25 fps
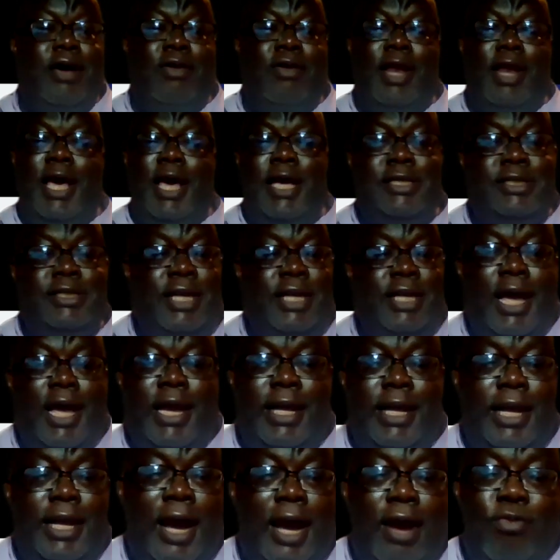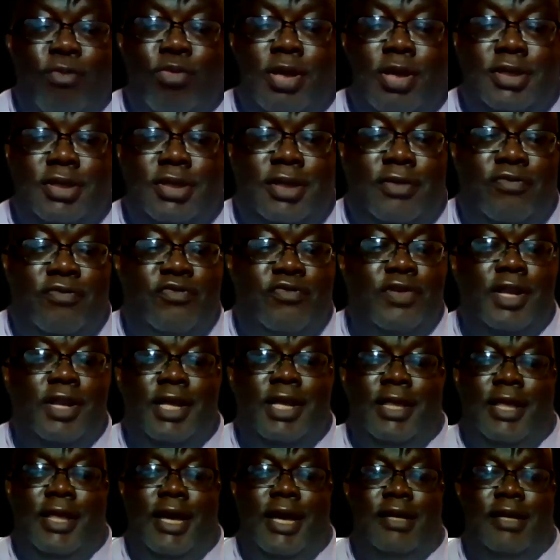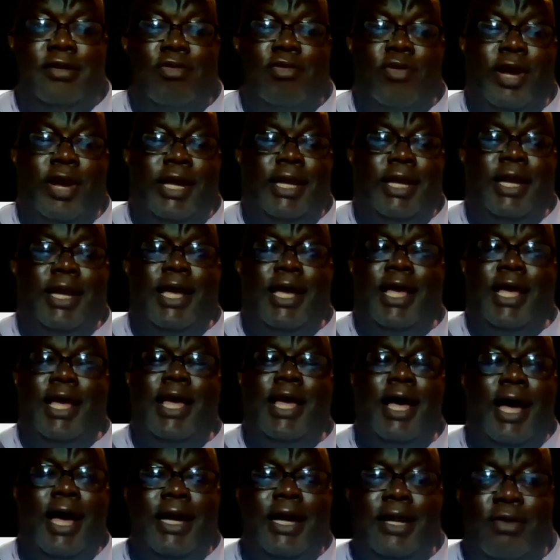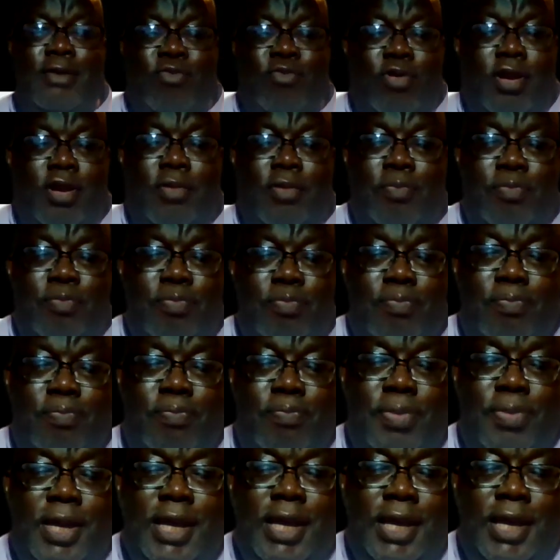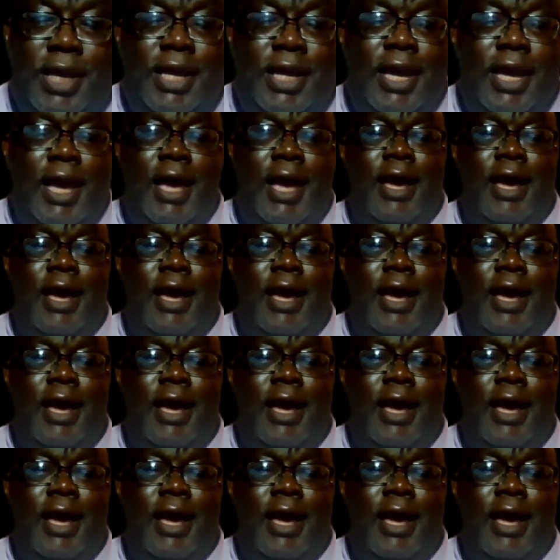Now, last night I wasn't feeling that great. I didn't want to be